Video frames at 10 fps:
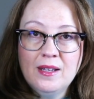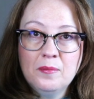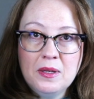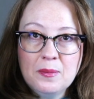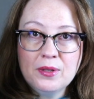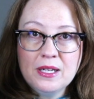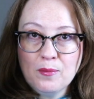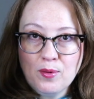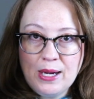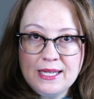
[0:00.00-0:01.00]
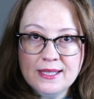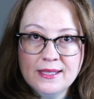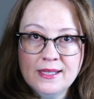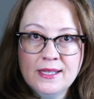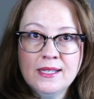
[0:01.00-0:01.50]
People need a break
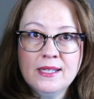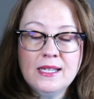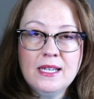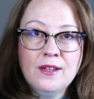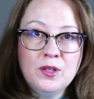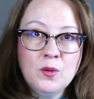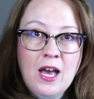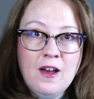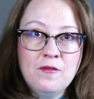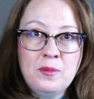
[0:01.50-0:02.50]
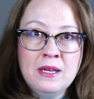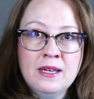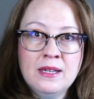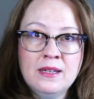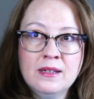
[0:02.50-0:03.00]
if you have
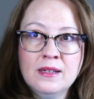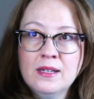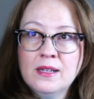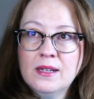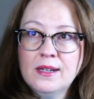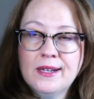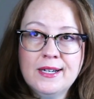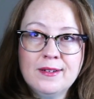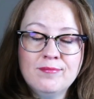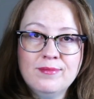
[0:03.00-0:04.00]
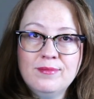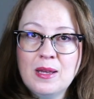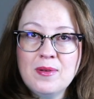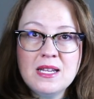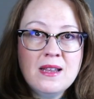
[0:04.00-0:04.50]
been um,
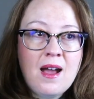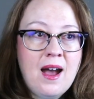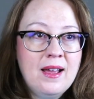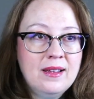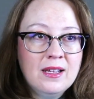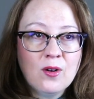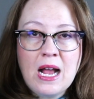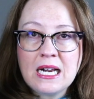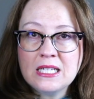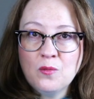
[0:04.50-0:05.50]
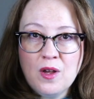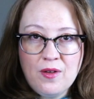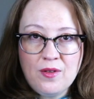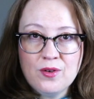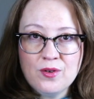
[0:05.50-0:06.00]
maybe not interacting with
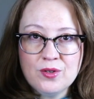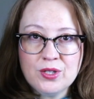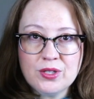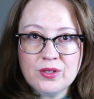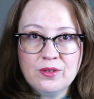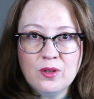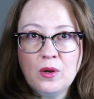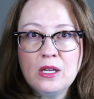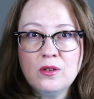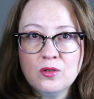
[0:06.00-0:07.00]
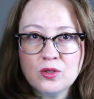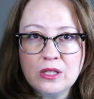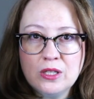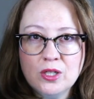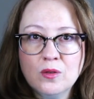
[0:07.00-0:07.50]
others the way you
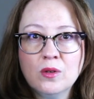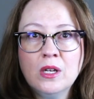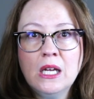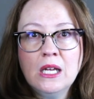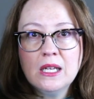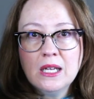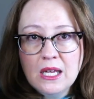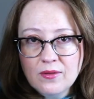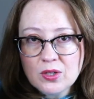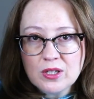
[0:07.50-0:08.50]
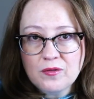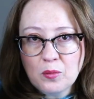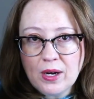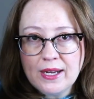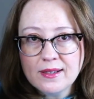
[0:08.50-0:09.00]
usually do, give yourself a
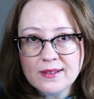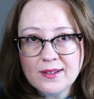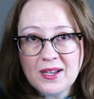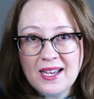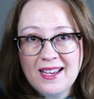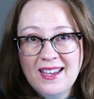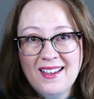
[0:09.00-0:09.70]
break, okay?